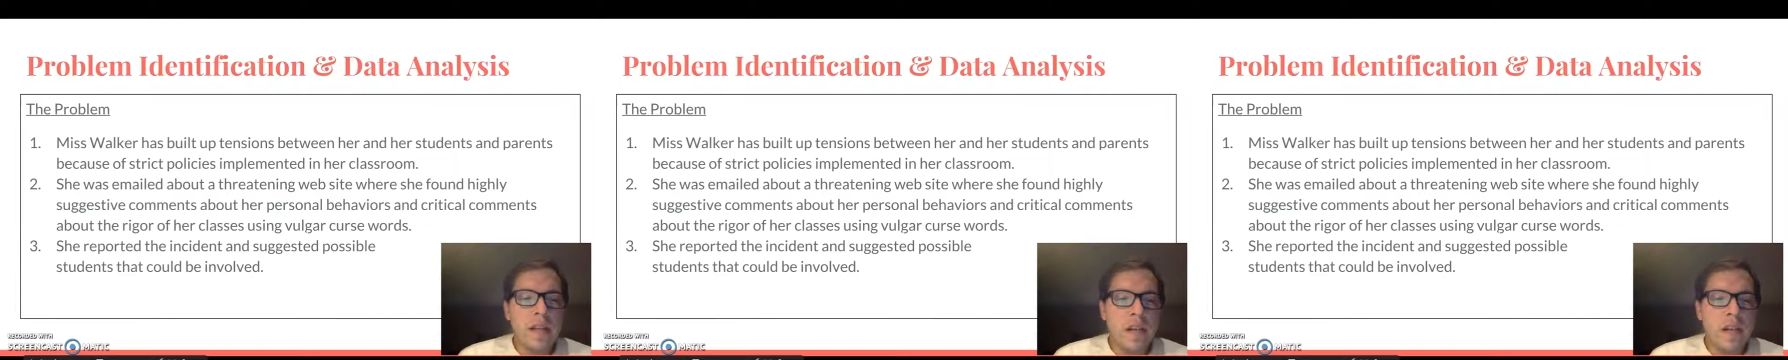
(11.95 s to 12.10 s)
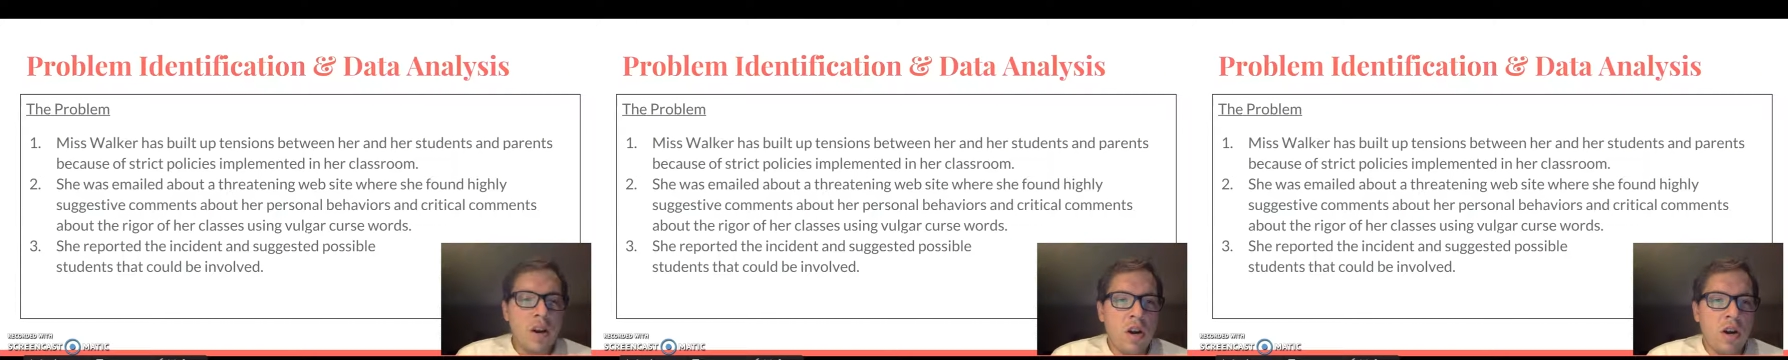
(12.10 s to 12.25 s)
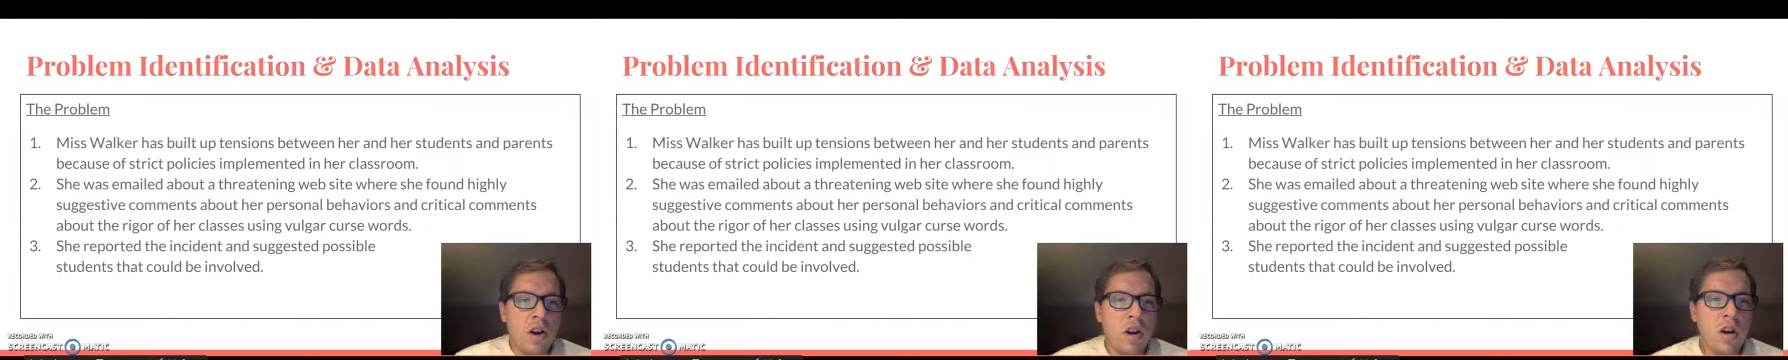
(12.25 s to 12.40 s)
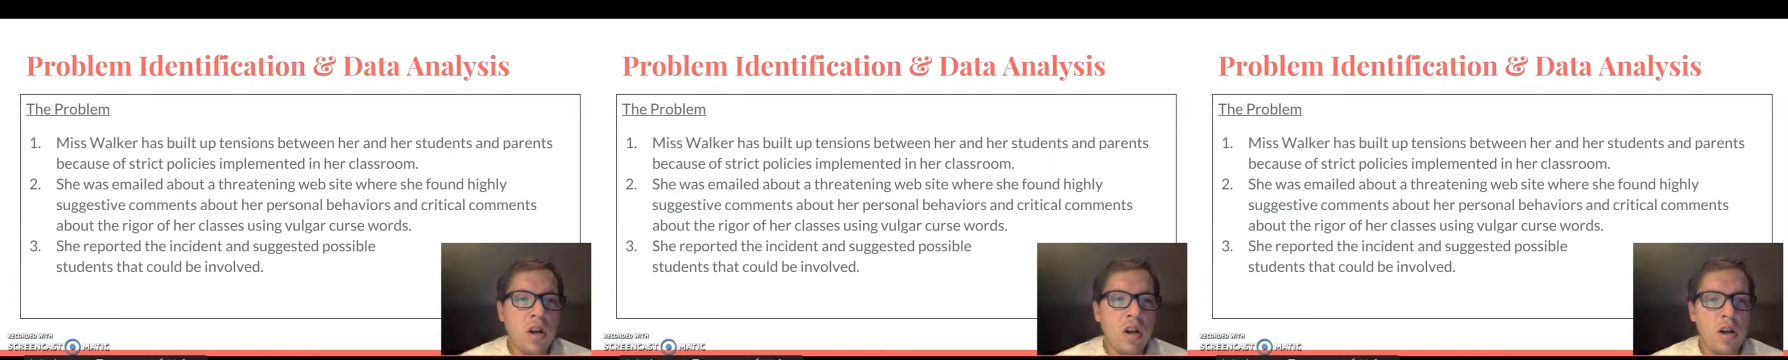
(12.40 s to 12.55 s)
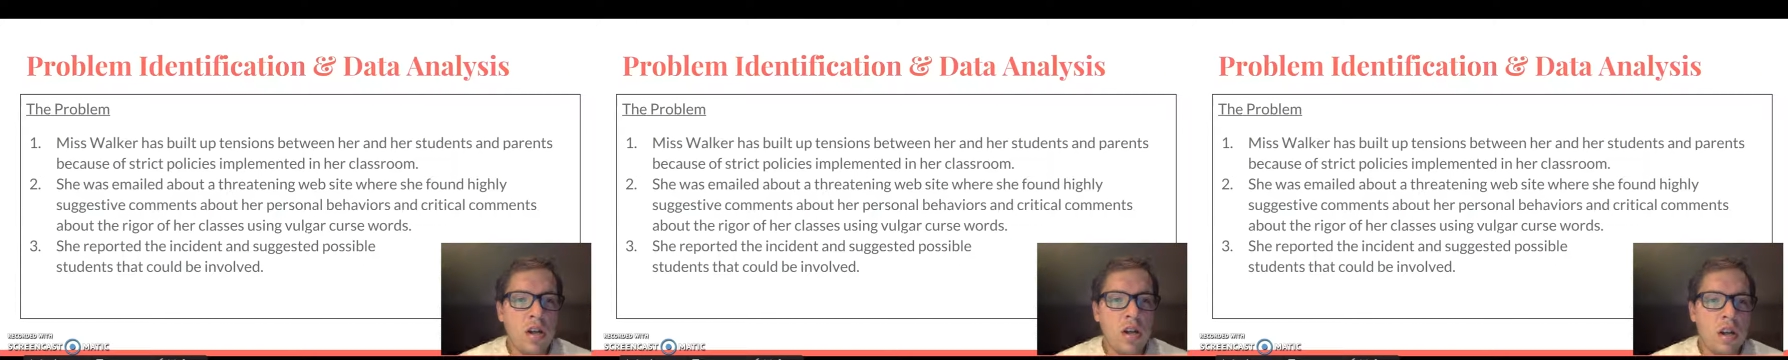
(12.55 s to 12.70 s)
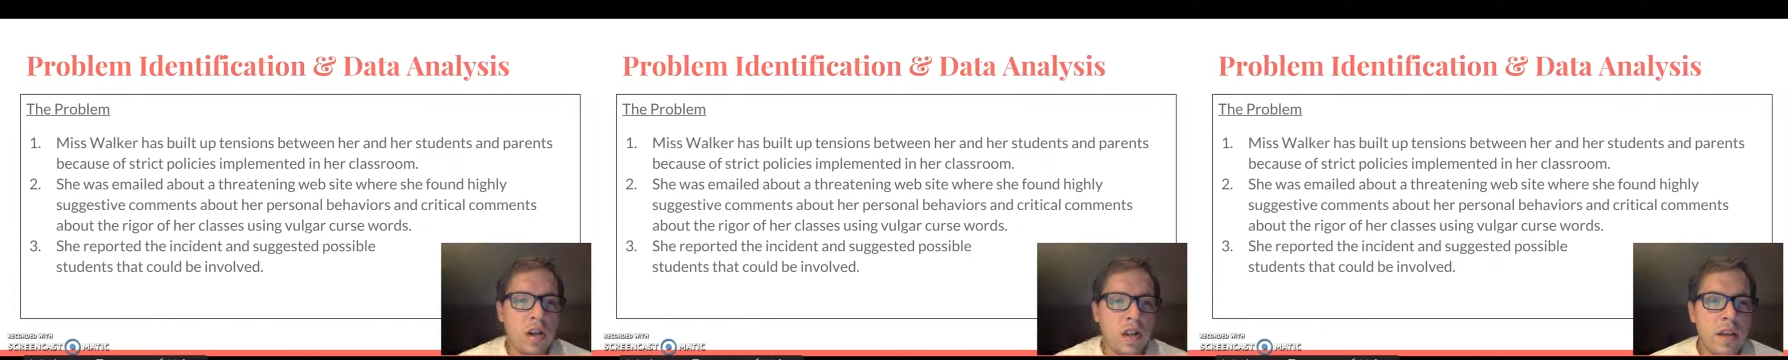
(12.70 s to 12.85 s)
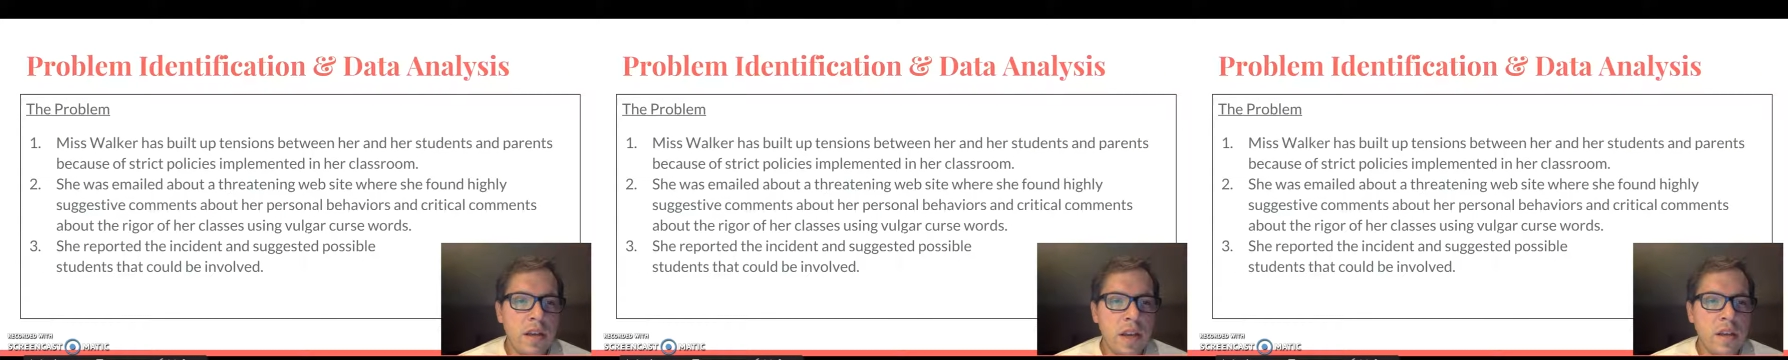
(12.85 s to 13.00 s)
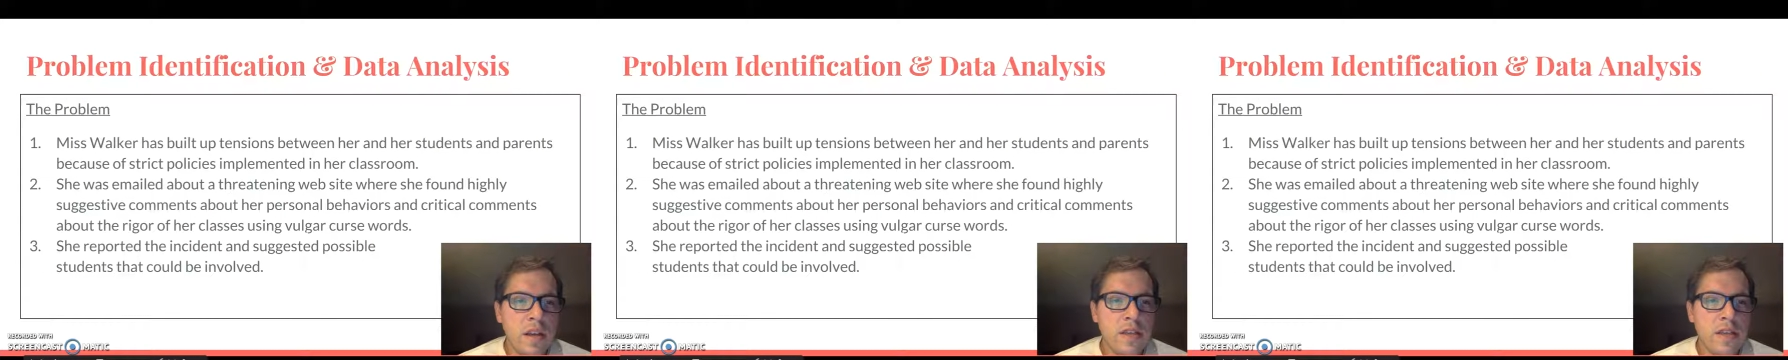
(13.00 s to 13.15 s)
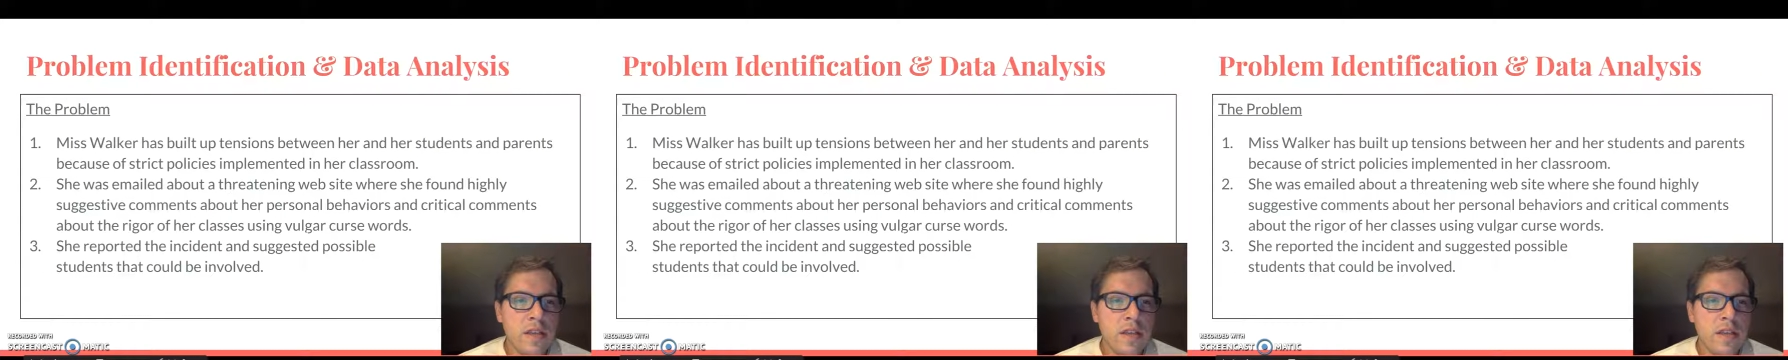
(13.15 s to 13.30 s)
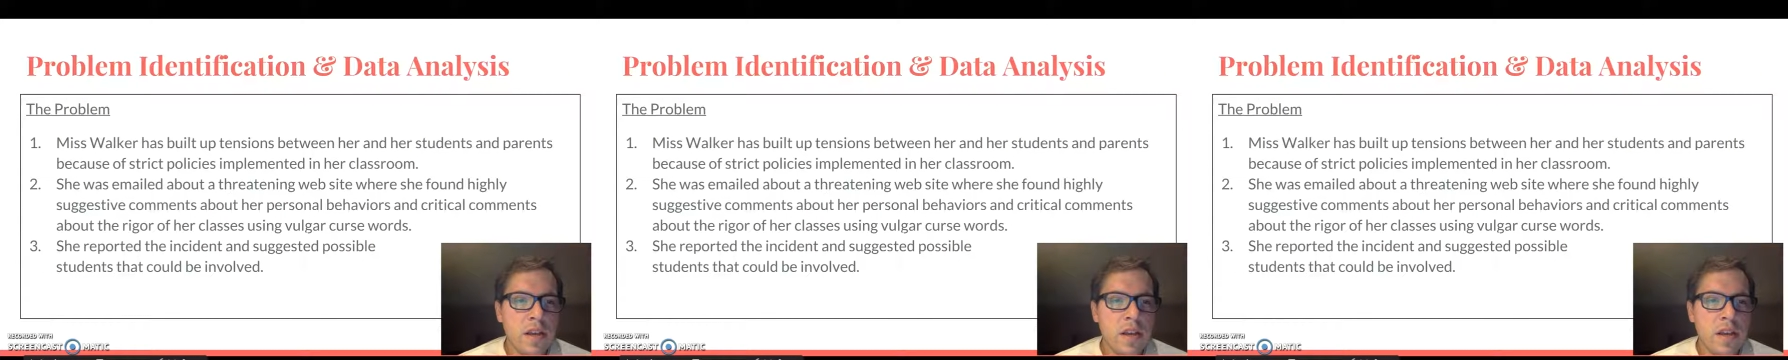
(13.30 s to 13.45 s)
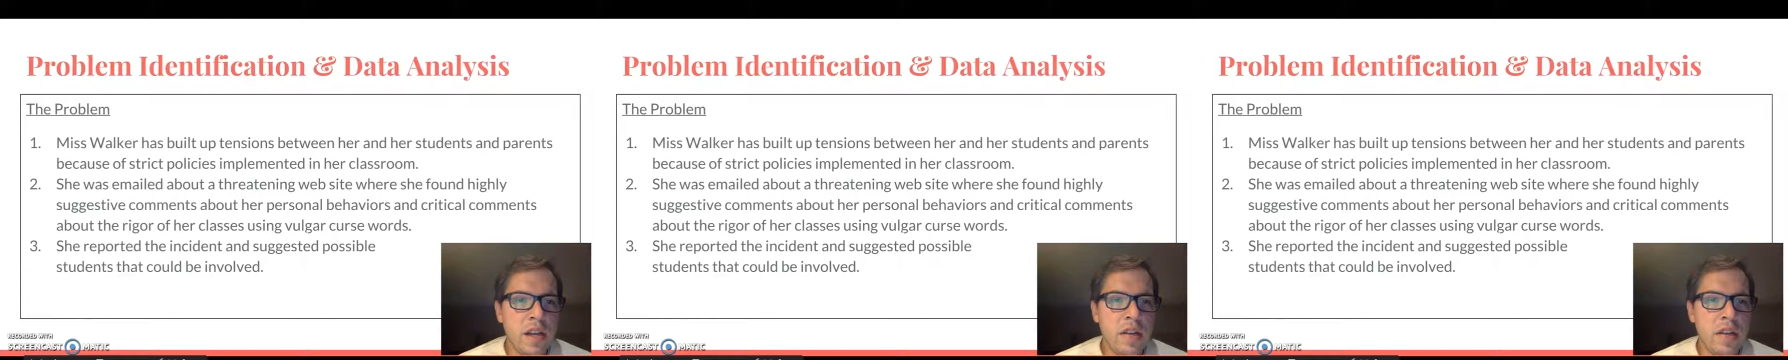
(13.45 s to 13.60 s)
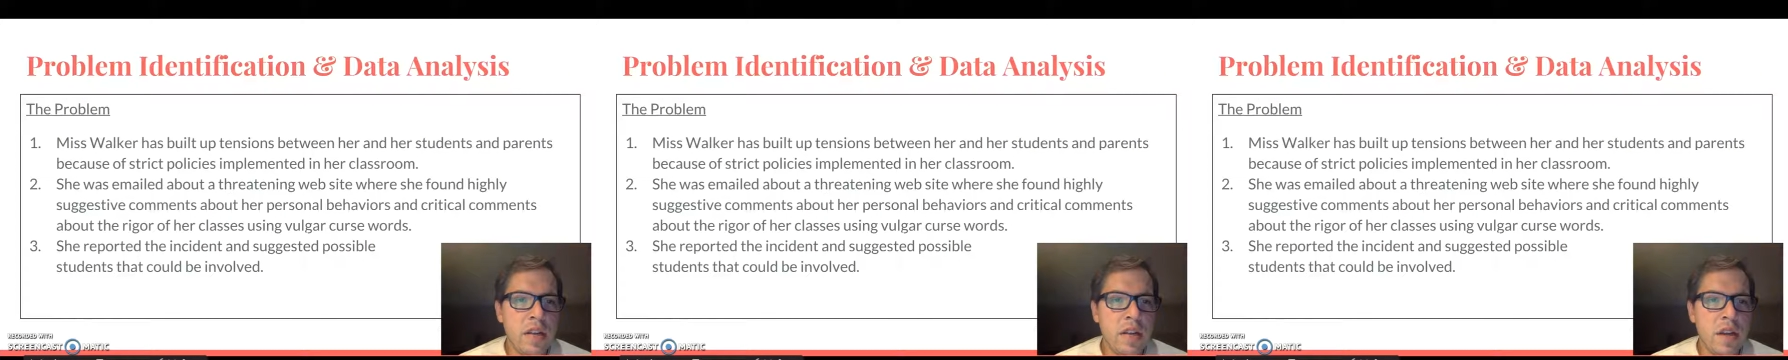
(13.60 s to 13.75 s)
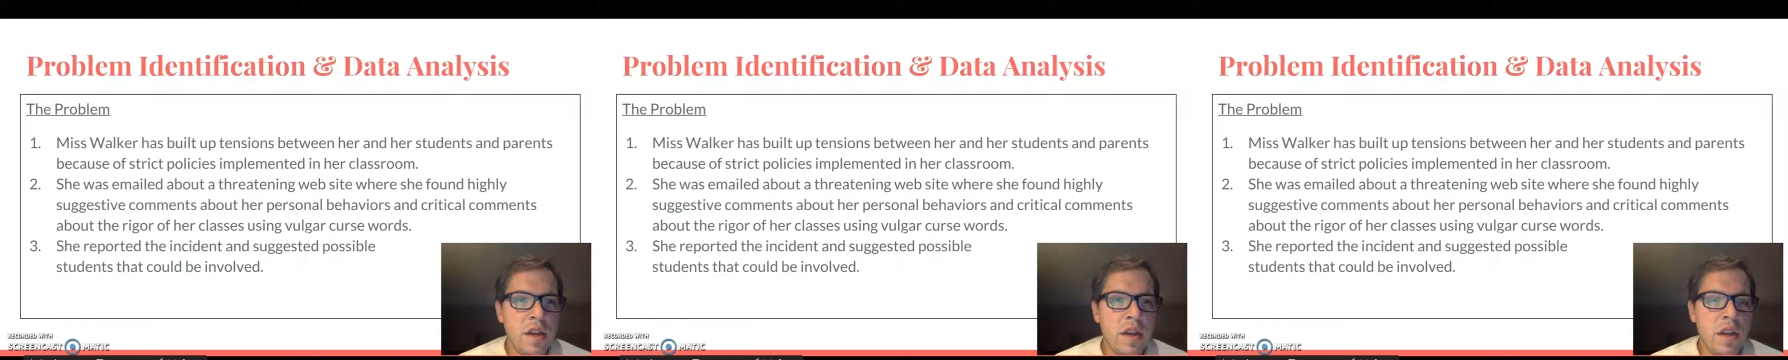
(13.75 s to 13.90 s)
in our case
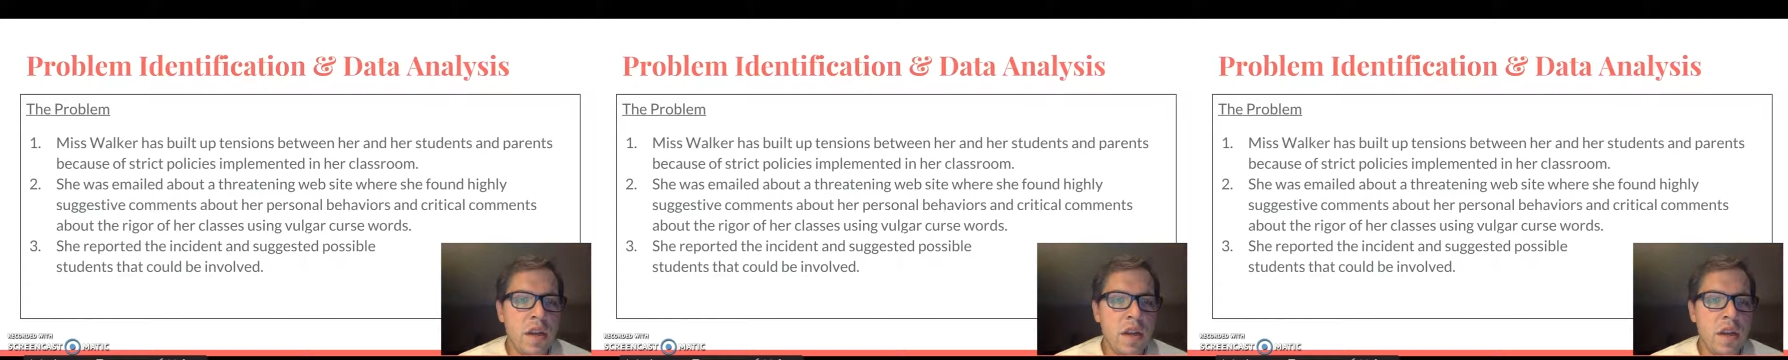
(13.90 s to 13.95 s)
study